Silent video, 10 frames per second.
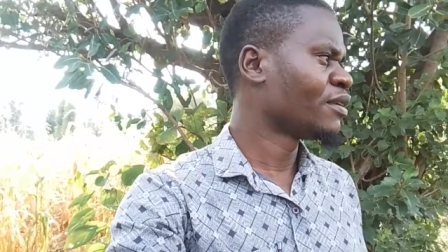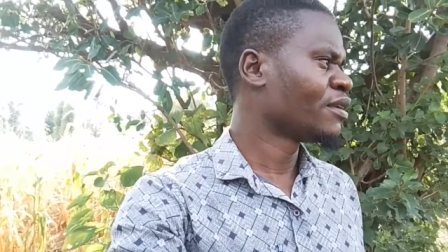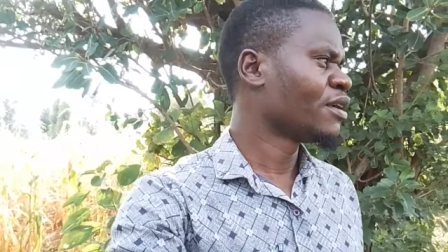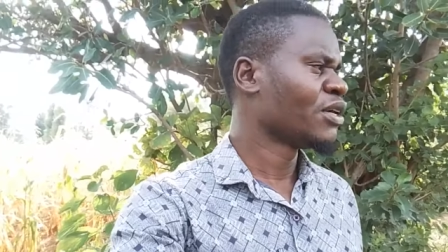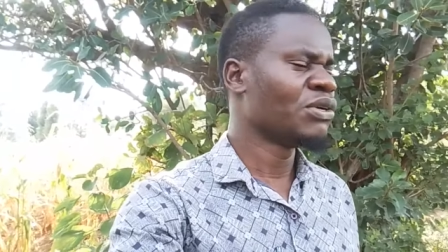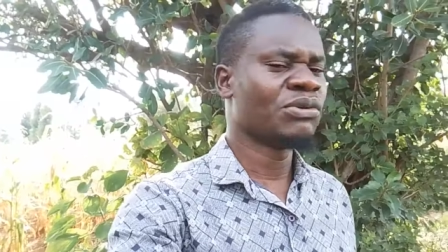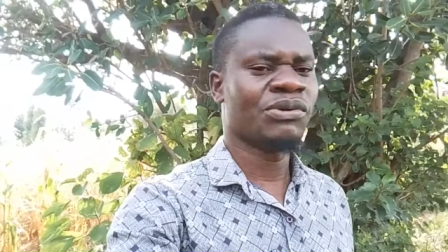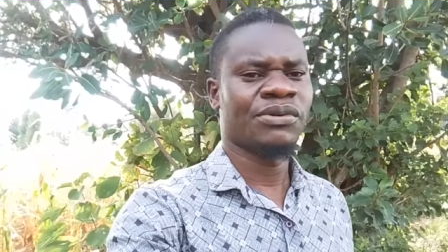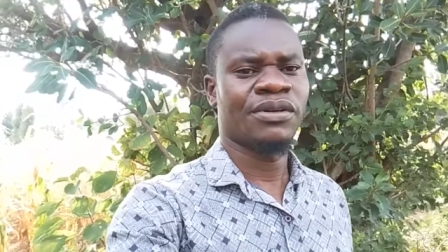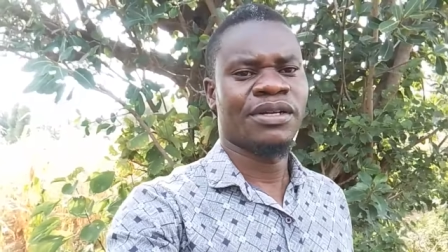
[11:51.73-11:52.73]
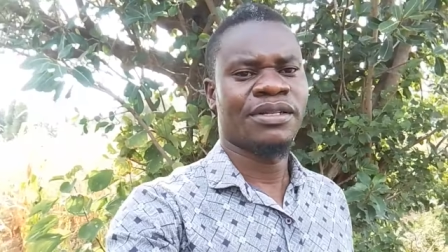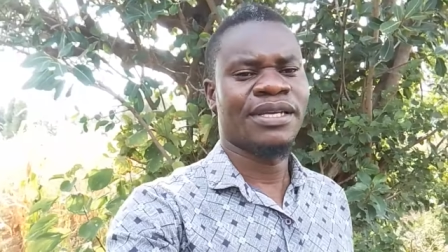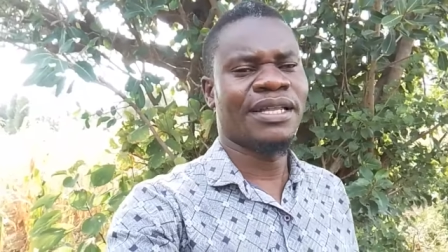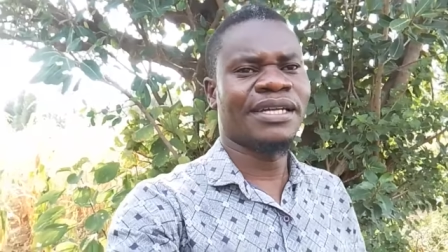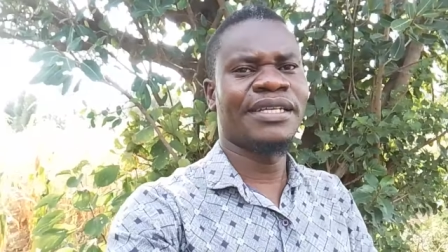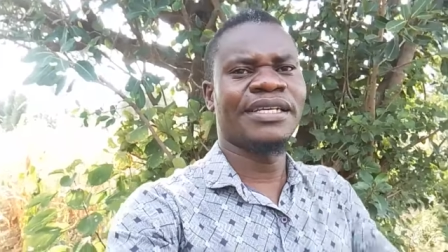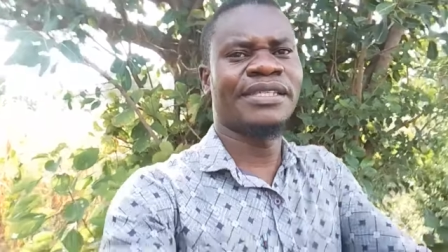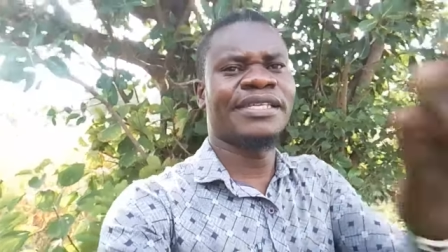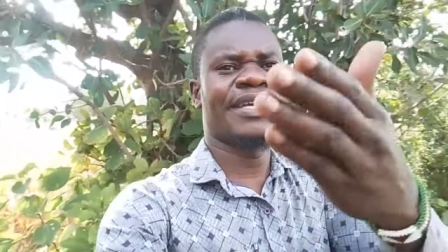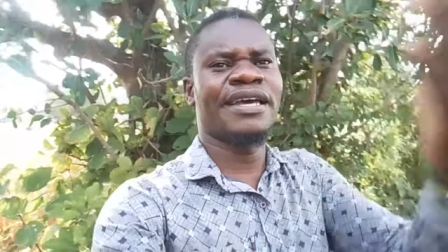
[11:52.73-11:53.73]
You know? The ladies
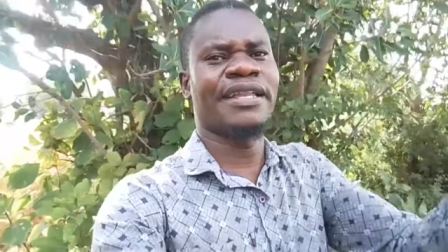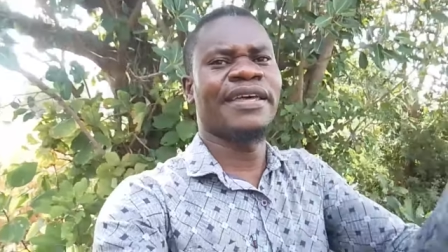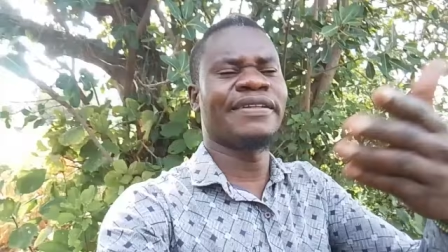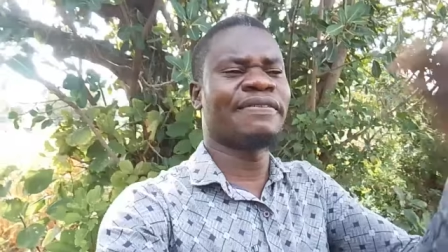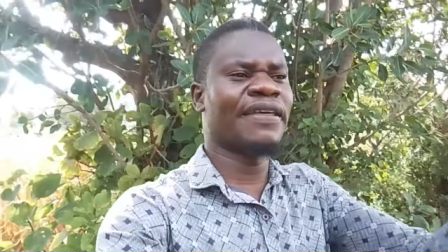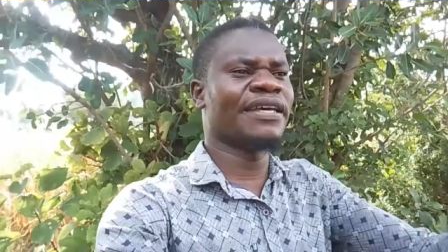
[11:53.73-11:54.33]
here, they think